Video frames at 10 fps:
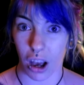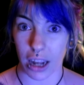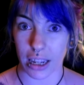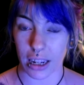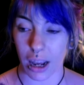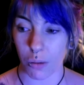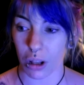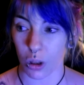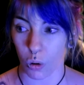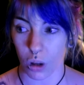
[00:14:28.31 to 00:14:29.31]
I did get
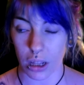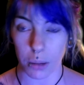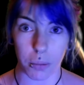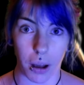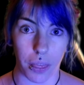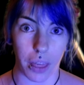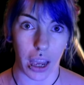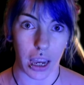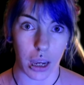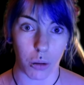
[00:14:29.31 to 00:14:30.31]
one locally, but
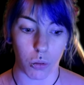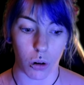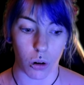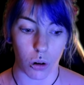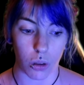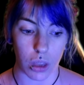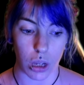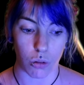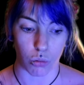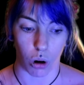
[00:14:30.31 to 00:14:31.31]
they were
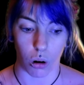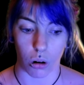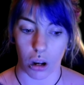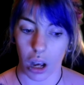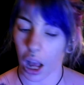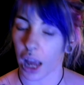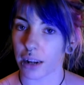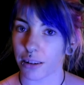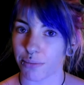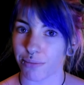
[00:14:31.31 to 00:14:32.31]
the wrong
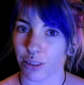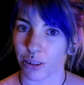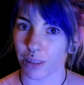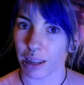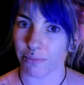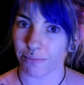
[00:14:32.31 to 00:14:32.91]
kind. So that